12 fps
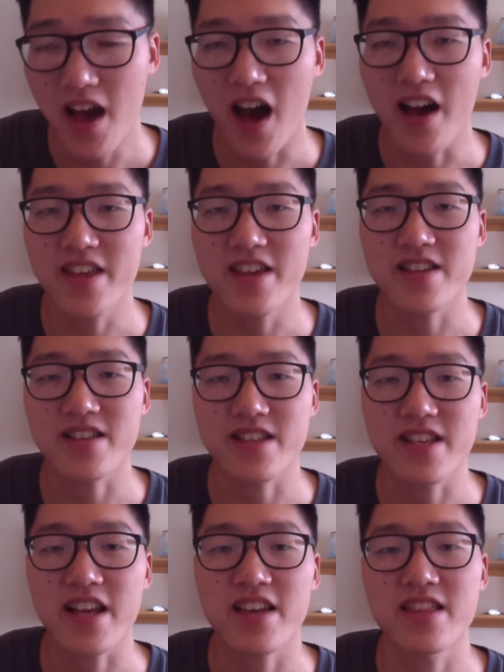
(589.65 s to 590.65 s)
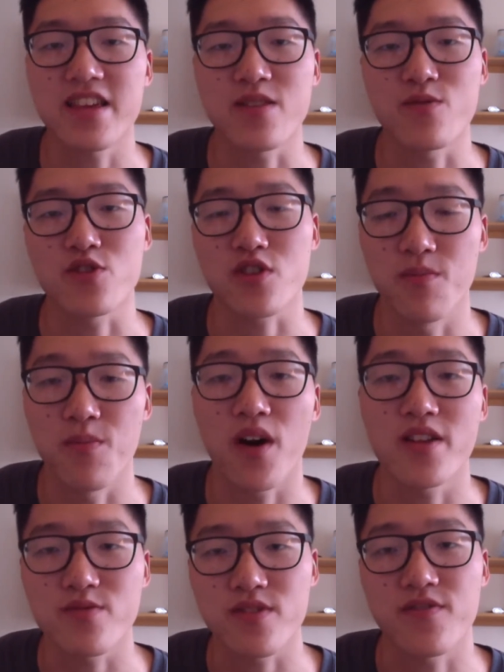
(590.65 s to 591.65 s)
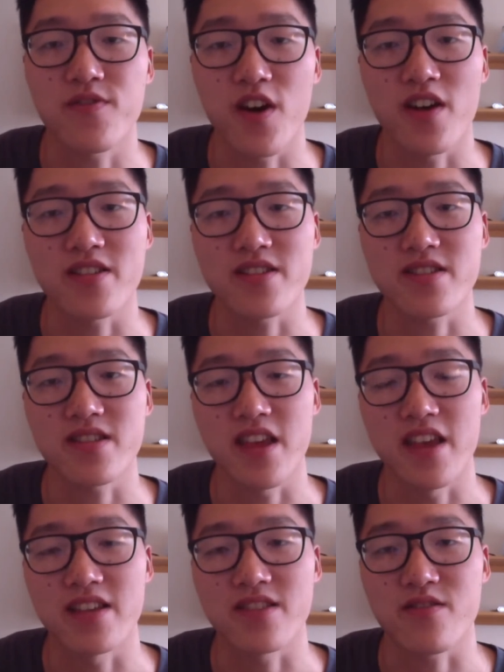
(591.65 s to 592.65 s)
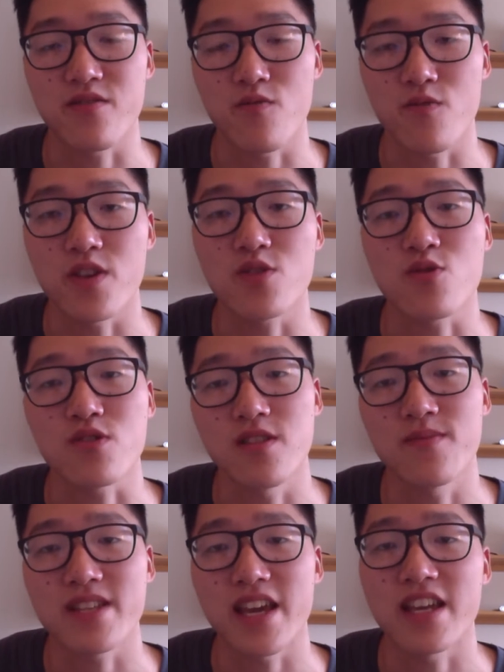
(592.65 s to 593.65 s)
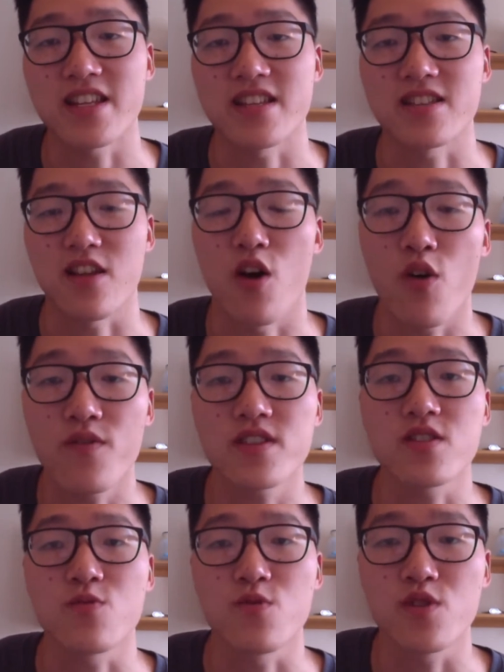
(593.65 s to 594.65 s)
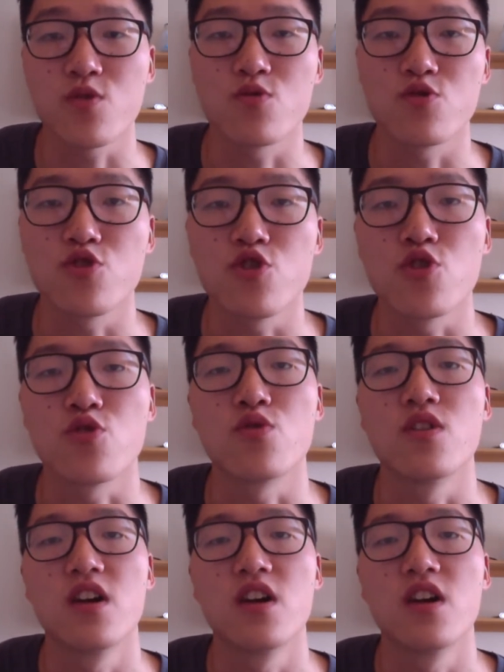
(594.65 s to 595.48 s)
I think the second thing, which combined with the first, is resource limitations. Like obviously we all knew